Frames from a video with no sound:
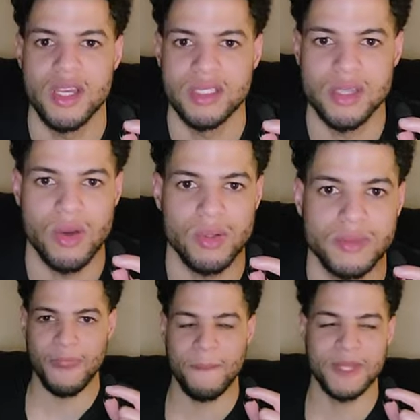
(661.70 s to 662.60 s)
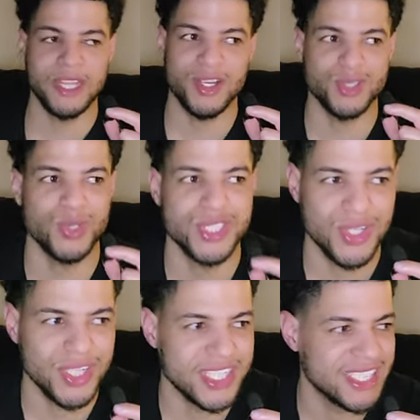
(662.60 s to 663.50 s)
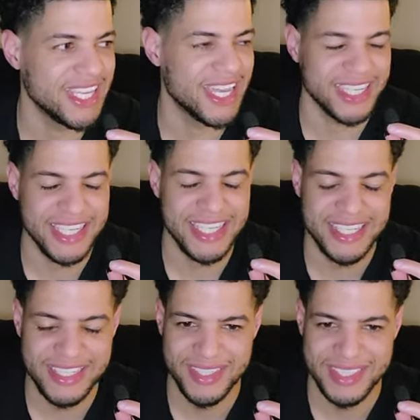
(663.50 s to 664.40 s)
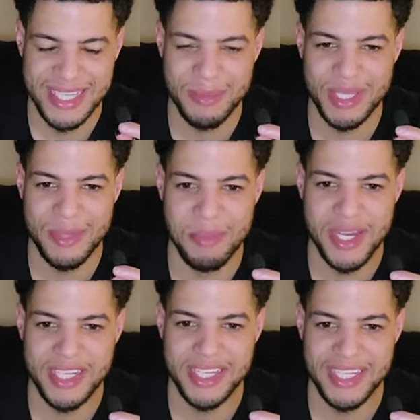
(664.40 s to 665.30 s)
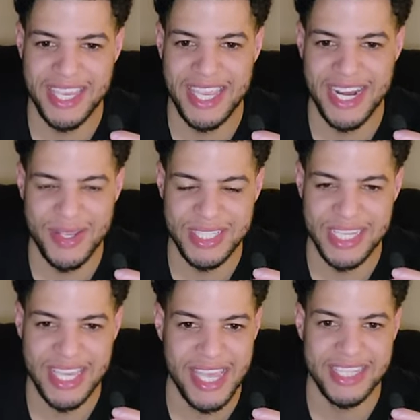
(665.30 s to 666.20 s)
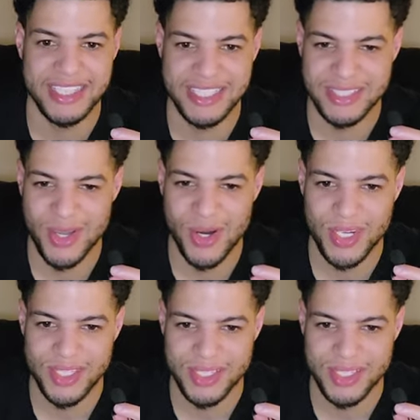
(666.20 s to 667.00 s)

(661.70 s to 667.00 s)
So long story short, yeah, he sent me the money and I was like, yeah, let's get started.